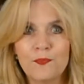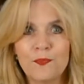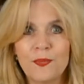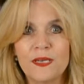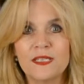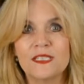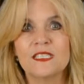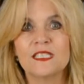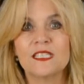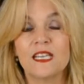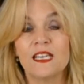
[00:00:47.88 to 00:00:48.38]

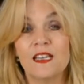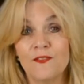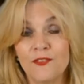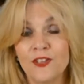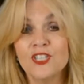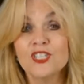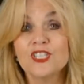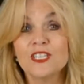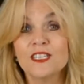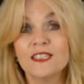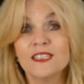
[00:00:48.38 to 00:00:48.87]
But
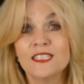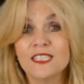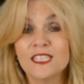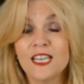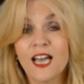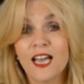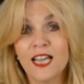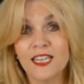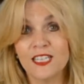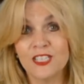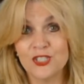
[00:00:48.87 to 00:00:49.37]
eventually the
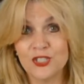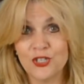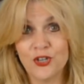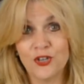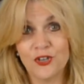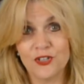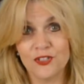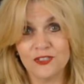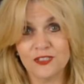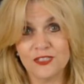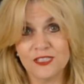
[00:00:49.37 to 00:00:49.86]
tide
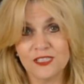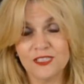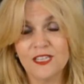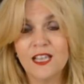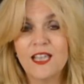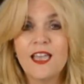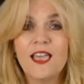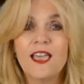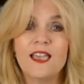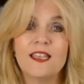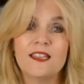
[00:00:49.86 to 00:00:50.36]
turns.
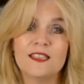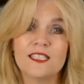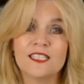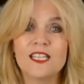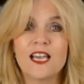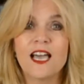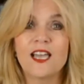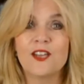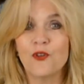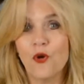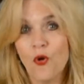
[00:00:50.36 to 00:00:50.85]
The
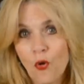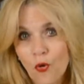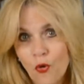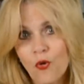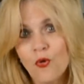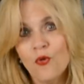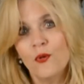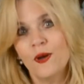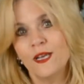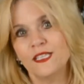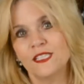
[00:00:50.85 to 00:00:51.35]
tide
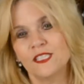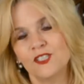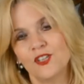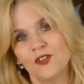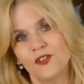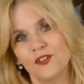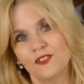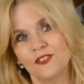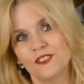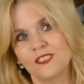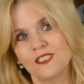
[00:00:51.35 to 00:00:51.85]
always
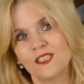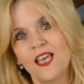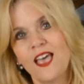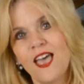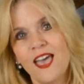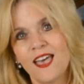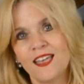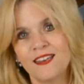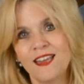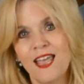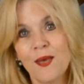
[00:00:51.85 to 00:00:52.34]
turns,
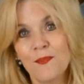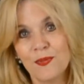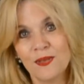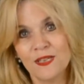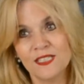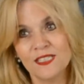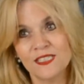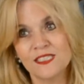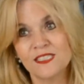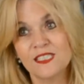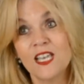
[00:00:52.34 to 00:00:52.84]
and
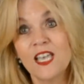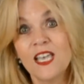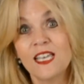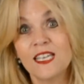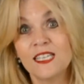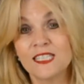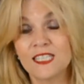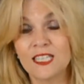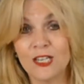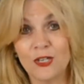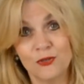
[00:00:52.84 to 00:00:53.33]
happiness
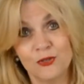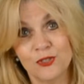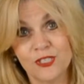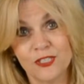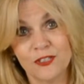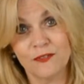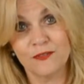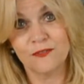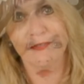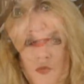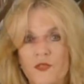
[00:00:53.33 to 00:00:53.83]
is
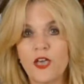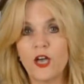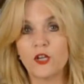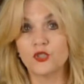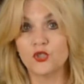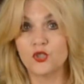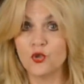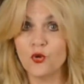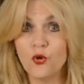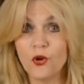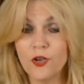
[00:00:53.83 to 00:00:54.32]
elusive.
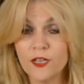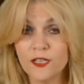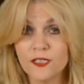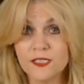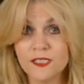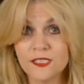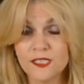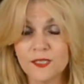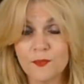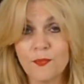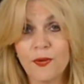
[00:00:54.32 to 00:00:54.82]
Without joy
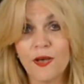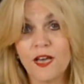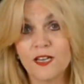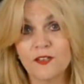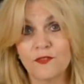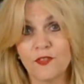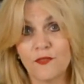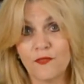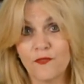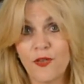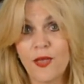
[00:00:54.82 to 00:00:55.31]
as part
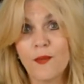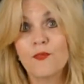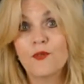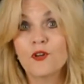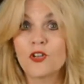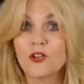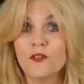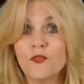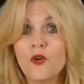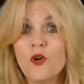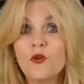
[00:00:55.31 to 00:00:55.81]
of the
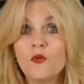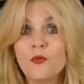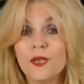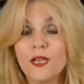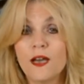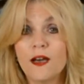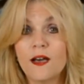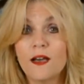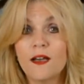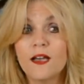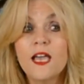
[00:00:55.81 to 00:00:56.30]
fabric of who
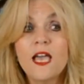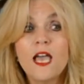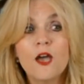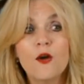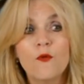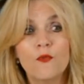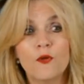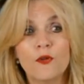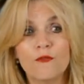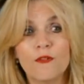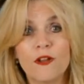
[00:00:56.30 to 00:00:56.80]
we are,
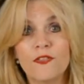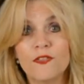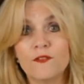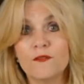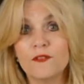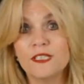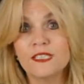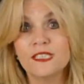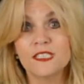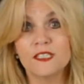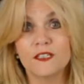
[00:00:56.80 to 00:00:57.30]
we run the
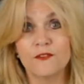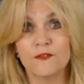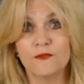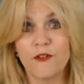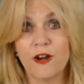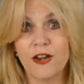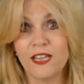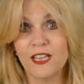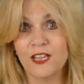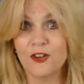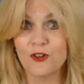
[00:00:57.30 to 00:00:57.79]
risk of
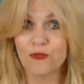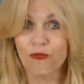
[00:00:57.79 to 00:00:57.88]
running